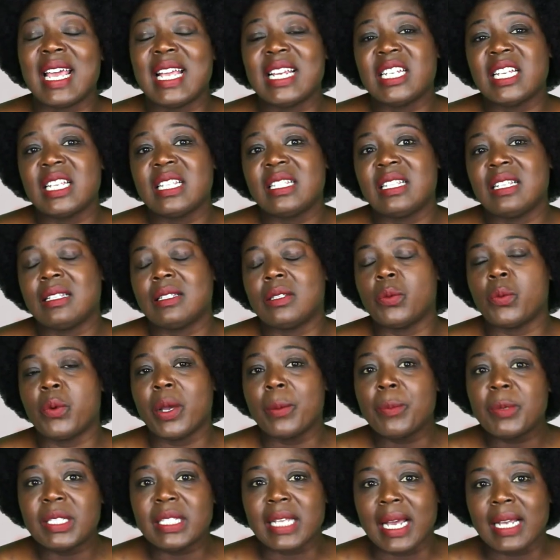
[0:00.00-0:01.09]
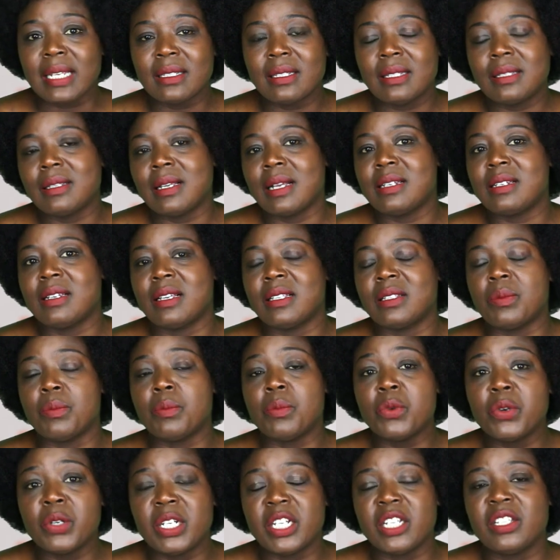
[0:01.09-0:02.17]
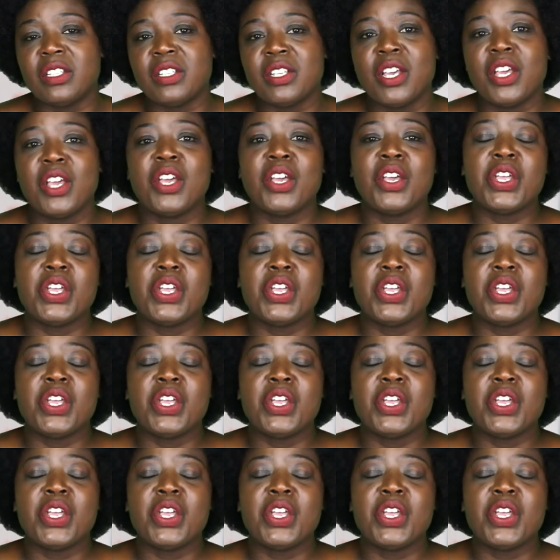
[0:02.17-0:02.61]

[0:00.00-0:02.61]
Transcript: agency's website, such as Moody's,